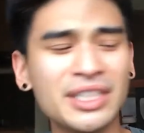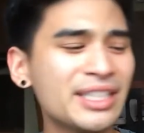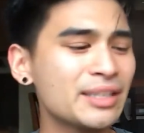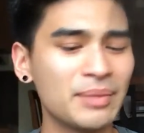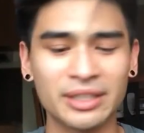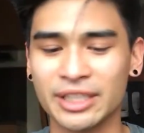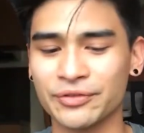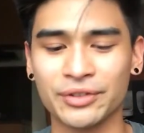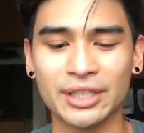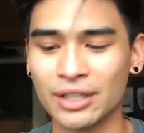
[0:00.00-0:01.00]
these really
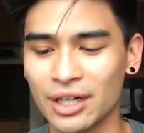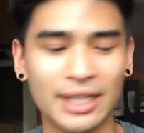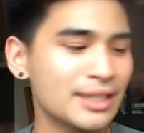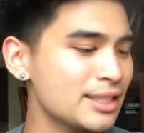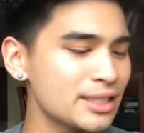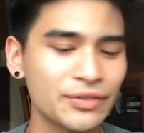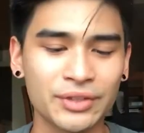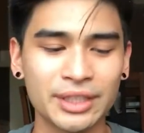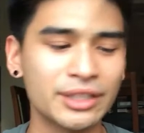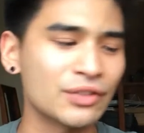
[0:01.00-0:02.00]
smell different. Alright, this
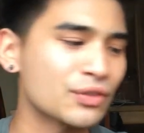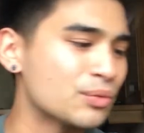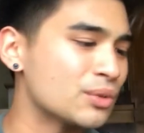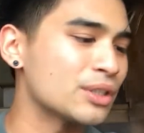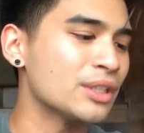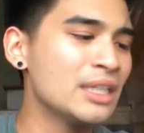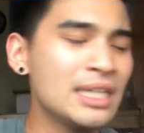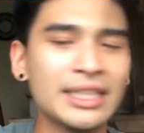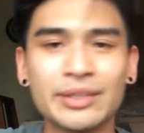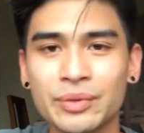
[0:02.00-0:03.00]
is a really different one.